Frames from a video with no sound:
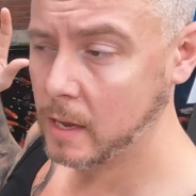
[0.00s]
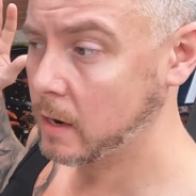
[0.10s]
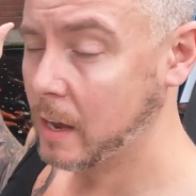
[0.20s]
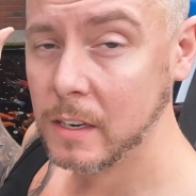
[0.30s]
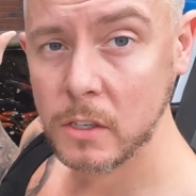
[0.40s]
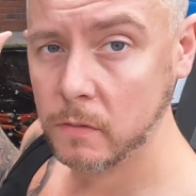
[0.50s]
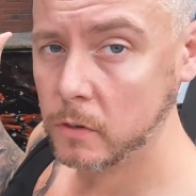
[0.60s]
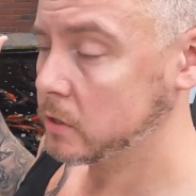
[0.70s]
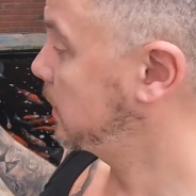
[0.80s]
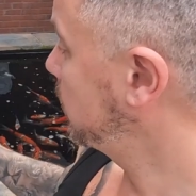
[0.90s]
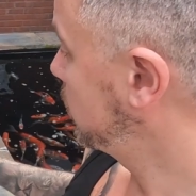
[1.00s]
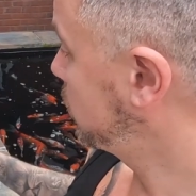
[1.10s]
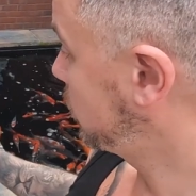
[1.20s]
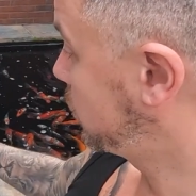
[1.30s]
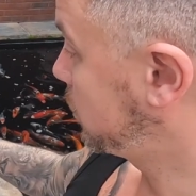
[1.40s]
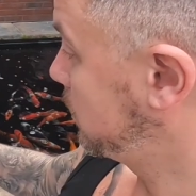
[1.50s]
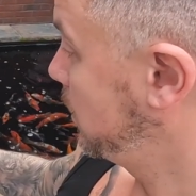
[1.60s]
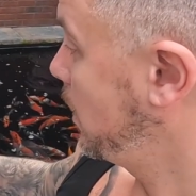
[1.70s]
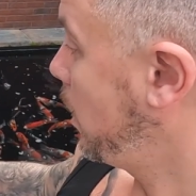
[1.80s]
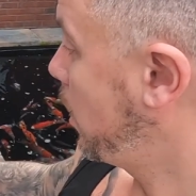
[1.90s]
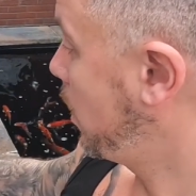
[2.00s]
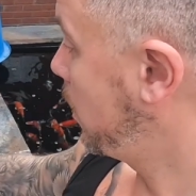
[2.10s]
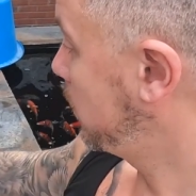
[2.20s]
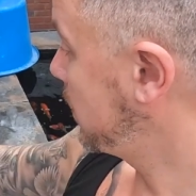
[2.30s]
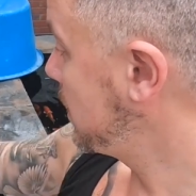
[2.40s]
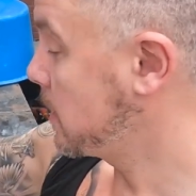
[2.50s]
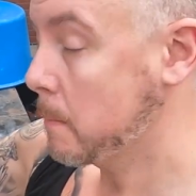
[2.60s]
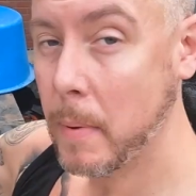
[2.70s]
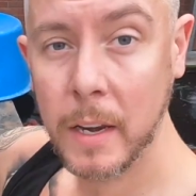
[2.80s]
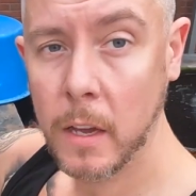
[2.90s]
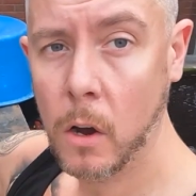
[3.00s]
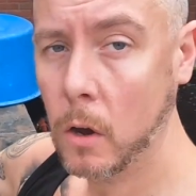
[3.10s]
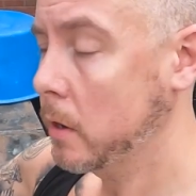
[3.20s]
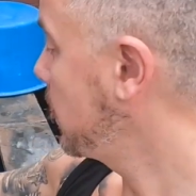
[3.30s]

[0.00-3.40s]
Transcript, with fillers: They're not actually for sale, they're just uh, the Benigoi